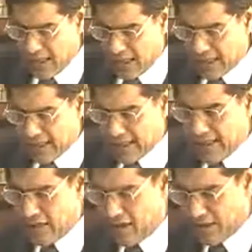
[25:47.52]
assessing
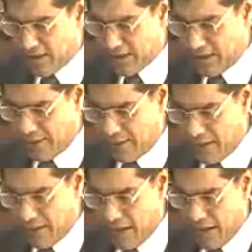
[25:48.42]
officers
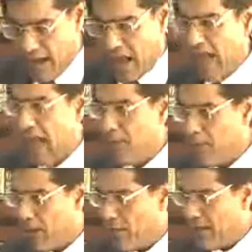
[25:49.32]

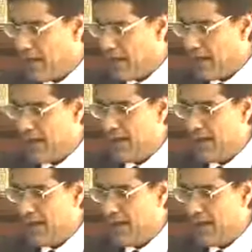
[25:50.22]
appropriately